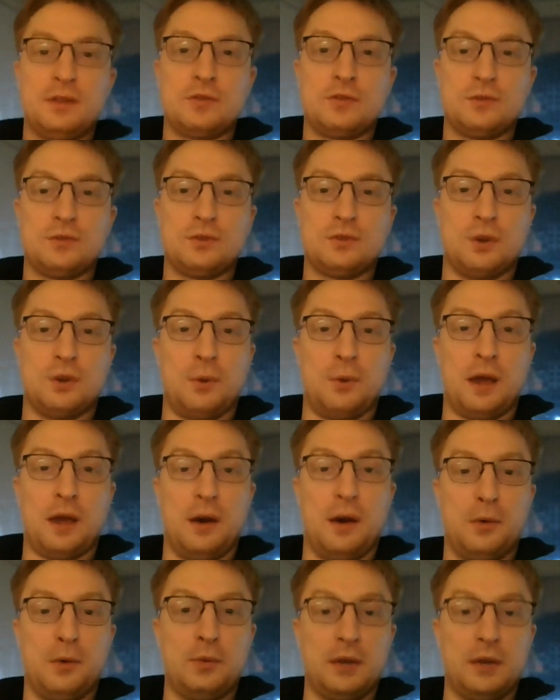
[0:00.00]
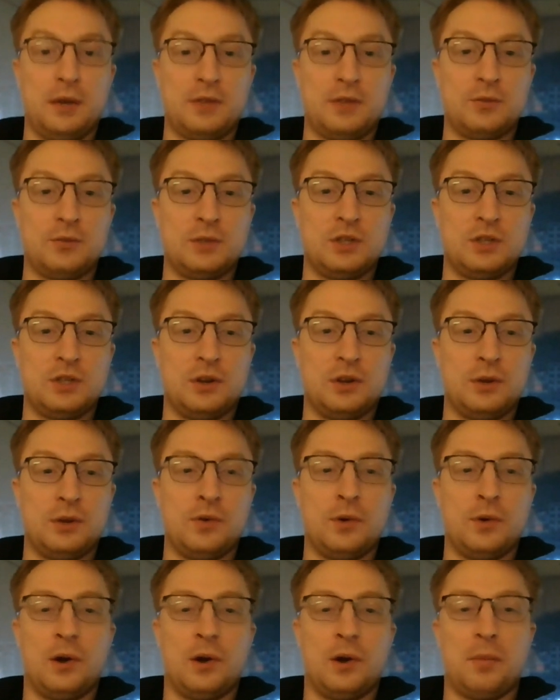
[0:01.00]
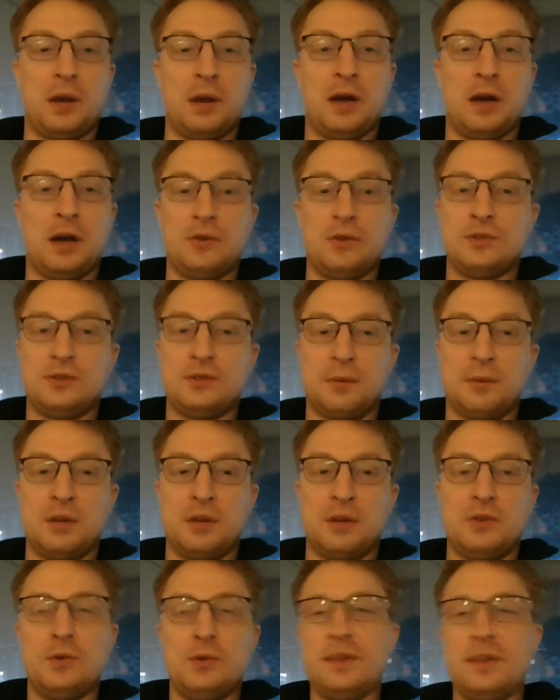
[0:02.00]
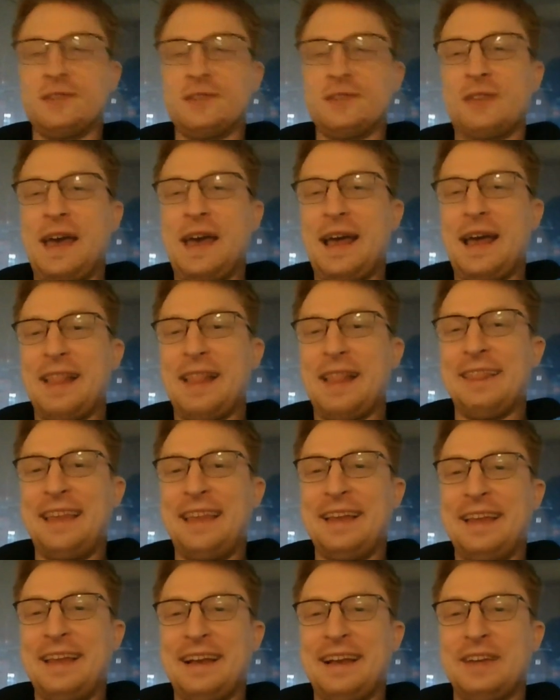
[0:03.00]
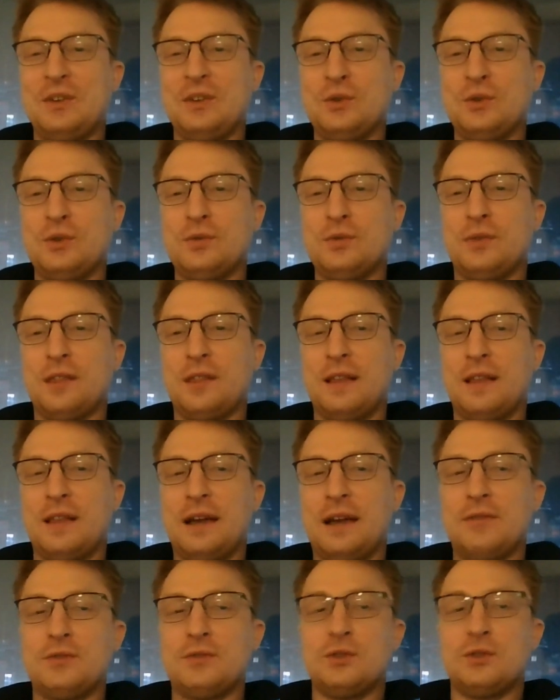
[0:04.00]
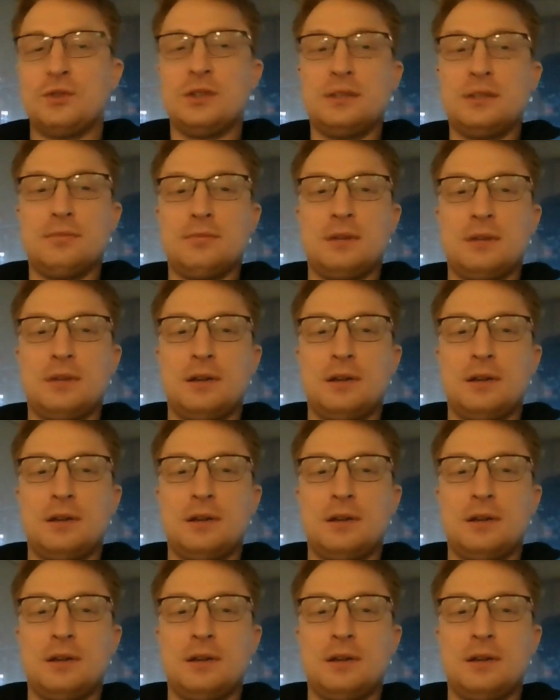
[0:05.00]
So now we can switch on over to our browsers. I'm going to do this like I do for the live stream,